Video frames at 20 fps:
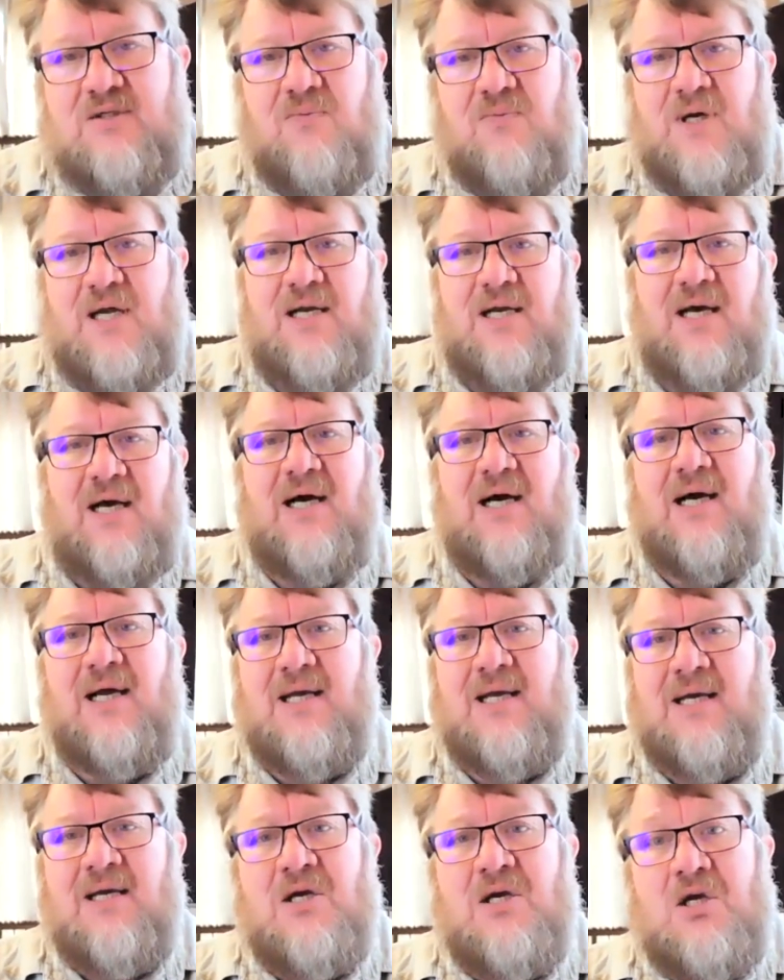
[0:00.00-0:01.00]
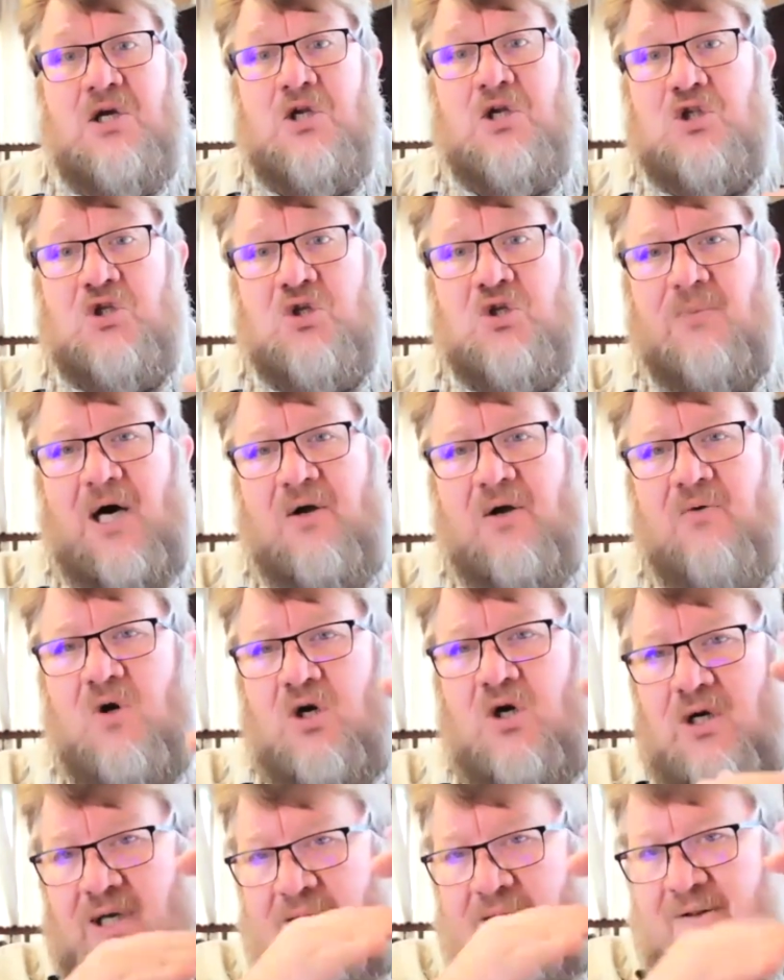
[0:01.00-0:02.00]
When I do my
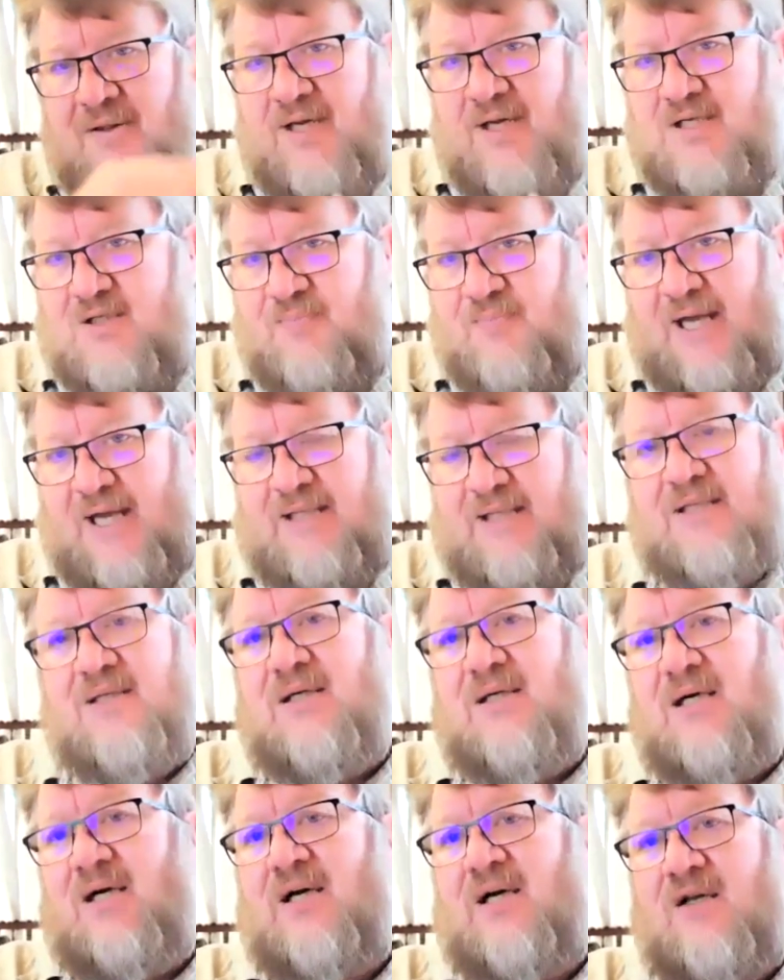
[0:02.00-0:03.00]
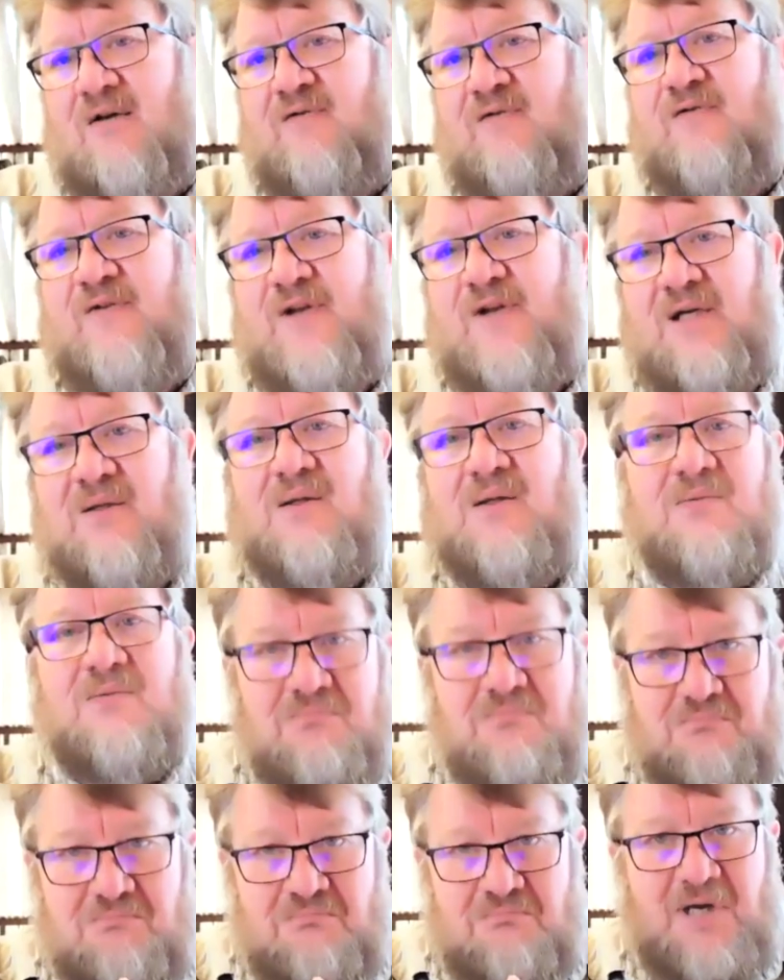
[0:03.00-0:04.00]
work in this pattern, I feel
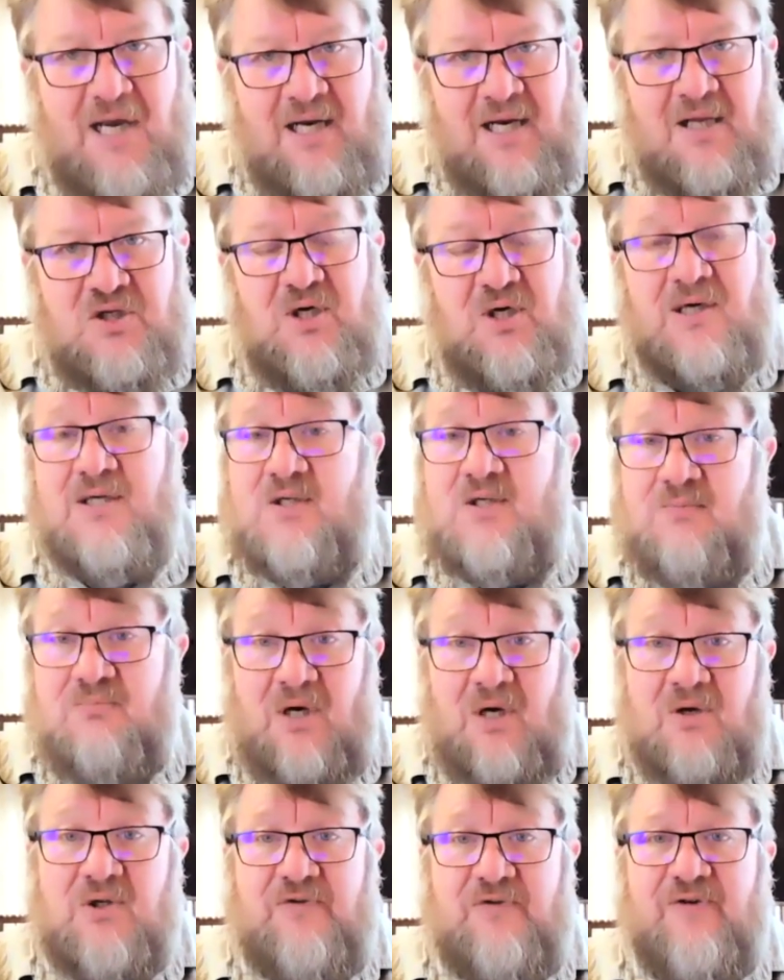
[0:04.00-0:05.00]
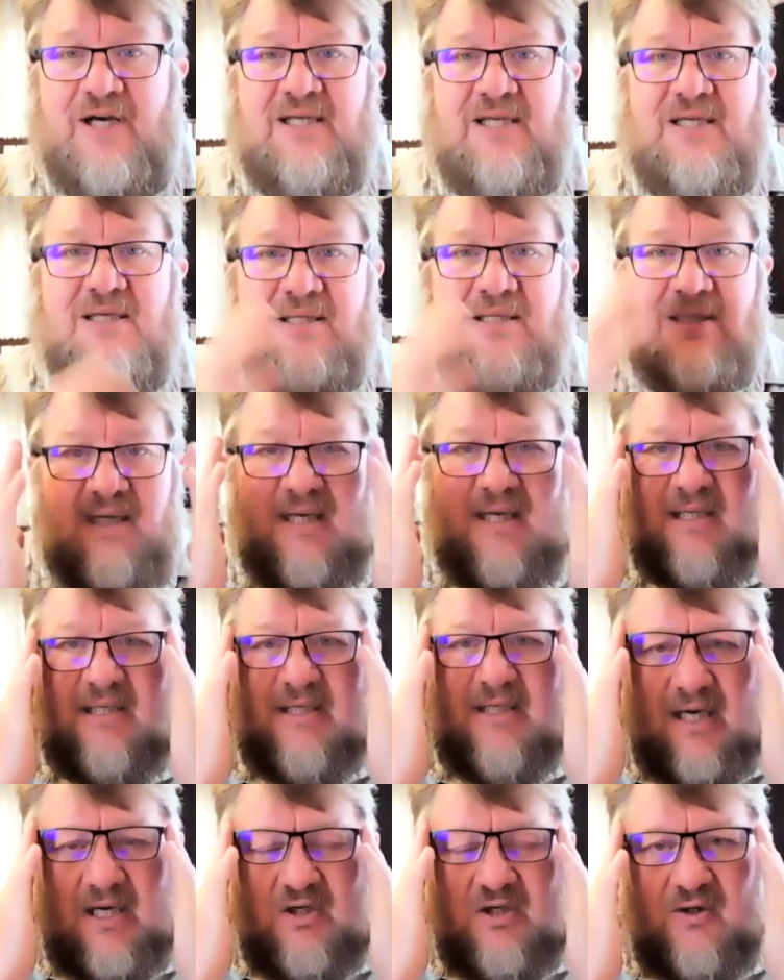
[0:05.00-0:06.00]
energized, motivated, et
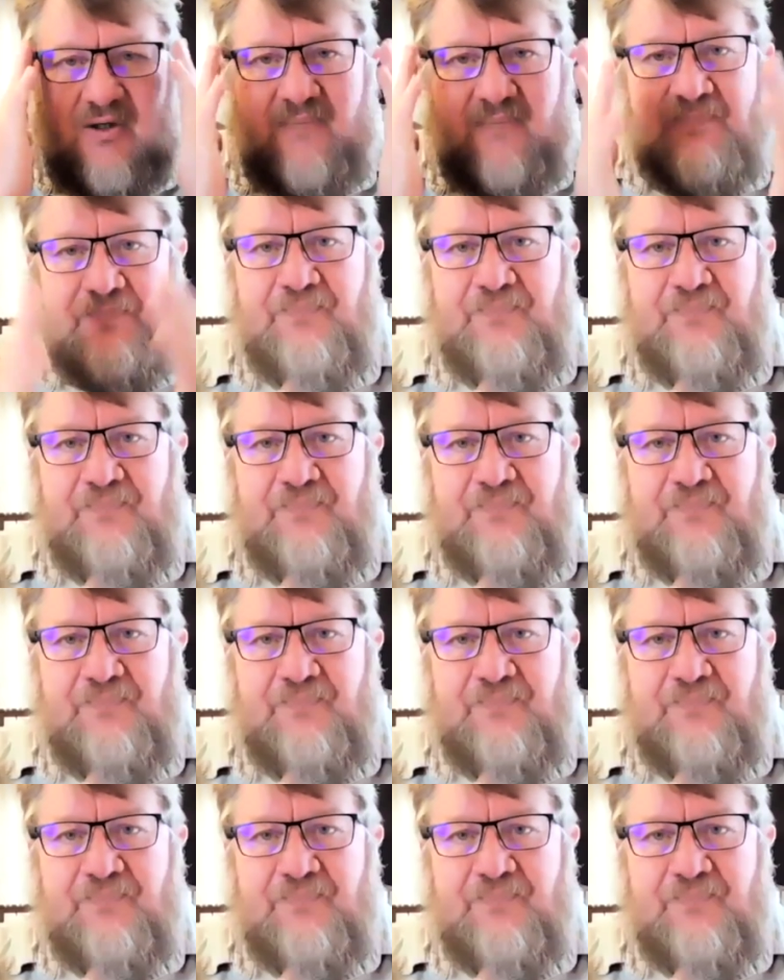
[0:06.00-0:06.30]
cetera.